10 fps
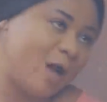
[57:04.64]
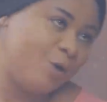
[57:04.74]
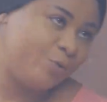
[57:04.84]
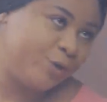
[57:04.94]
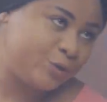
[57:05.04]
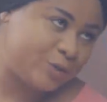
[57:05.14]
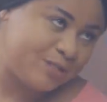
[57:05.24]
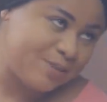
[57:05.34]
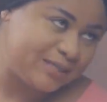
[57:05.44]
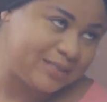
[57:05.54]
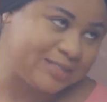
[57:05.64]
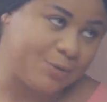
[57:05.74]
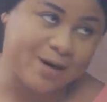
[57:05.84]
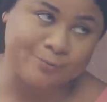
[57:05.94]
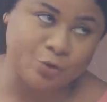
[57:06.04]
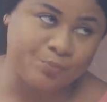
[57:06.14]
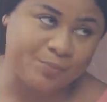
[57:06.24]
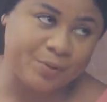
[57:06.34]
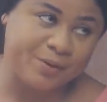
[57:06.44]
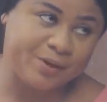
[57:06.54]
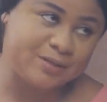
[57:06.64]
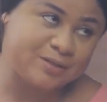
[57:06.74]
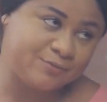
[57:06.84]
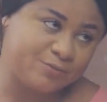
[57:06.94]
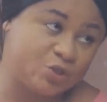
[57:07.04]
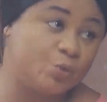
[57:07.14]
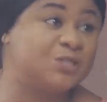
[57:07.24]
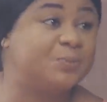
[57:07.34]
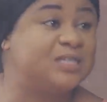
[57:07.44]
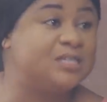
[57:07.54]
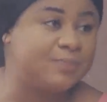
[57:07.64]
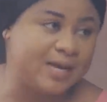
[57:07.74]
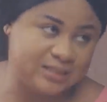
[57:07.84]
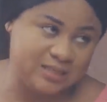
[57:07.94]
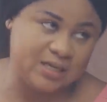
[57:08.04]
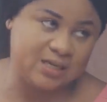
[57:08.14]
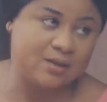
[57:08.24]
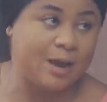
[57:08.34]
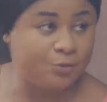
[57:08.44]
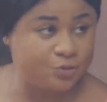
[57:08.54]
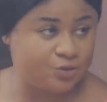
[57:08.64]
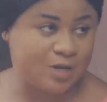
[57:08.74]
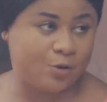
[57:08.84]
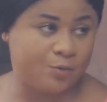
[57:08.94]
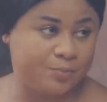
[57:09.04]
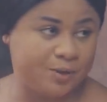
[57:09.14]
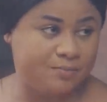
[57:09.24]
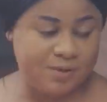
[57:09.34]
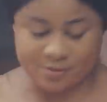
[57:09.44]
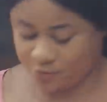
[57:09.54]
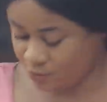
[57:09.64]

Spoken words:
I'll be going to see my sister when I'm done preparing this food. She was bitten by a snake. I want you to accompany me.